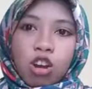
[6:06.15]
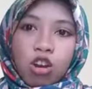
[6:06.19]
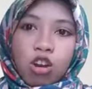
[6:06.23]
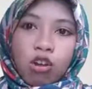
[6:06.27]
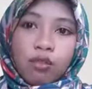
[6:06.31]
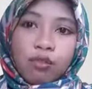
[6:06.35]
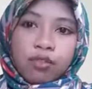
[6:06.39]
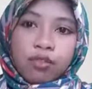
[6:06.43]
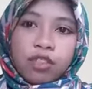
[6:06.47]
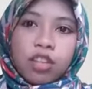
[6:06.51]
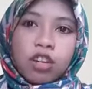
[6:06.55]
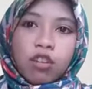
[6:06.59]

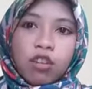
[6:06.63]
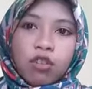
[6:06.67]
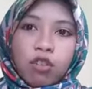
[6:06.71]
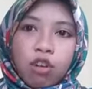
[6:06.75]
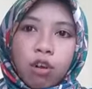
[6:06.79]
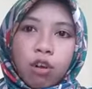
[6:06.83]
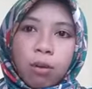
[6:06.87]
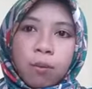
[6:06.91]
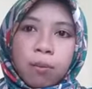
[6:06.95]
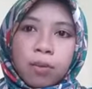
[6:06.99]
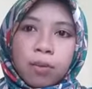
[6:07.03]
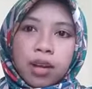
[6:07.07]
of the
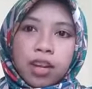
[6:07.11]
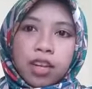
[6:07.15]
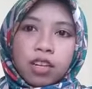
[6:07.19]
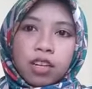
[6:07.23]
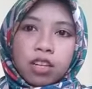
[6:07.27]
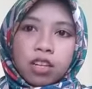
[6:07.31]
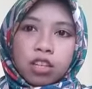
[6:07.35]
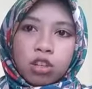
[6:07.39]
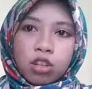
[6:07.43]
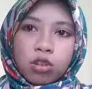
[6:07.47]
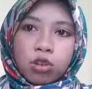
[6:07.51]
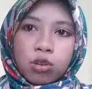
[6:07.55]

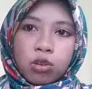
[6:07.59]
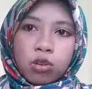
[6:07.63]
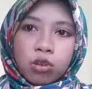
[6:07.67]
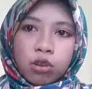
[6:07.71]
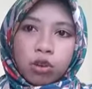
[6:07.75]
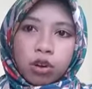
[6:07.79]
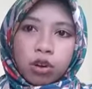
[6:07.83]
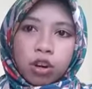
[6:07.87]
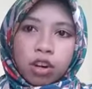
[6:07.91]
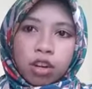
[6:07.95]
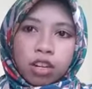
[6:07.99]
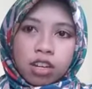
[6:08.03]
Roman
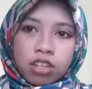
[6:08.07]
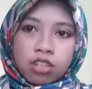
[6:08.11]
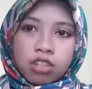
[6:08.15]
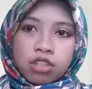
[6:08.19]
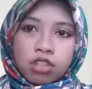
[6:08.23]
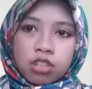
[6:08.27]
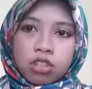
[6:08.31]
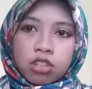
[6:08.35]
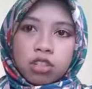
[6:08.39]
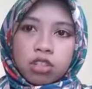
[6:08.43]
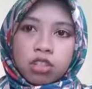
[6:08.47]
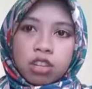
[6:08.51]

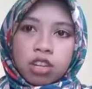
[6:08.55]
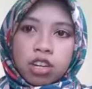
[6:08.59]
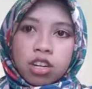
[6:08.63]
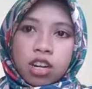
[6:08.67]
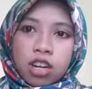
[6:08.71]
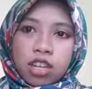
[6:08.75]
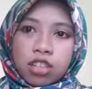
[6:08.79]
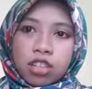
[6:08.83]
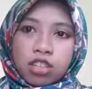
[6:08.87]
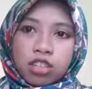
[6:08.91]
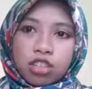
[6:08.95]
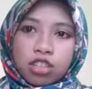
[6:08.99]

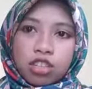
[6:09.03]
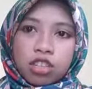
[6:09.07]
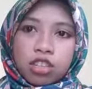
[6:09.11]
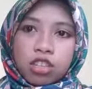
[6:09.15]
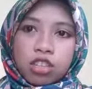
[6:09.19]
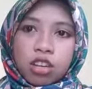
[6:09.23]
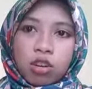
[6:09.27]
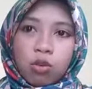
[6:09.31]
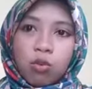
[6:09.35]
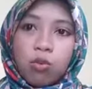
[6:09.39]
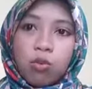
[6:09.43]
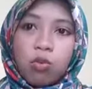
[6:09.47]
Church,